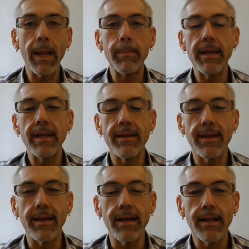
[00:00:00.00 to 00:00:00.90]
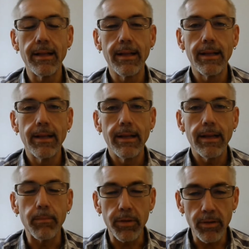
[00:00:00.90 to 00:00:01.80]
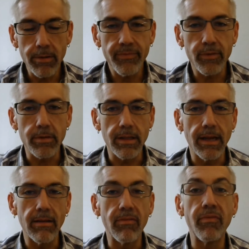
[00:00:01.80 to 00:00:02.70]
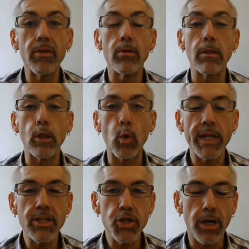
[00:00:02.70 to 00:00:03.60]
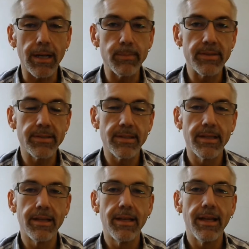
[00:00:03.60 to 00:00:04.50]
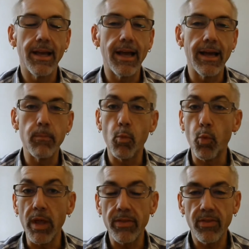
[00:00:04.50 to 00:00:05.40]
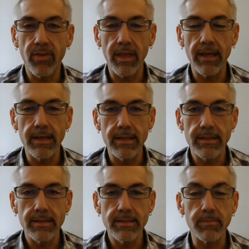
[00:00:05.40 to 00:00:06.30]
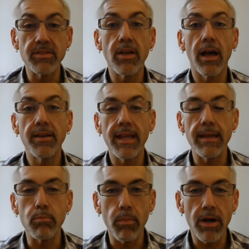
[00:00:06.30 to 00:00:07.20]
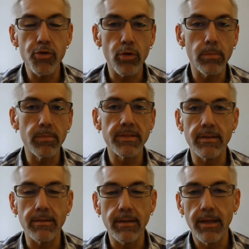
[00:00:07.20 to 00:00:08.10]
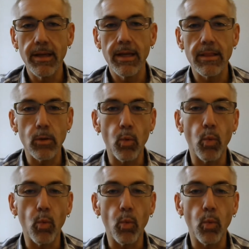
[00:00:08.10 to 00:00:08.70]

made a beautiful veal loin chops with some sauteed mushrooms and a little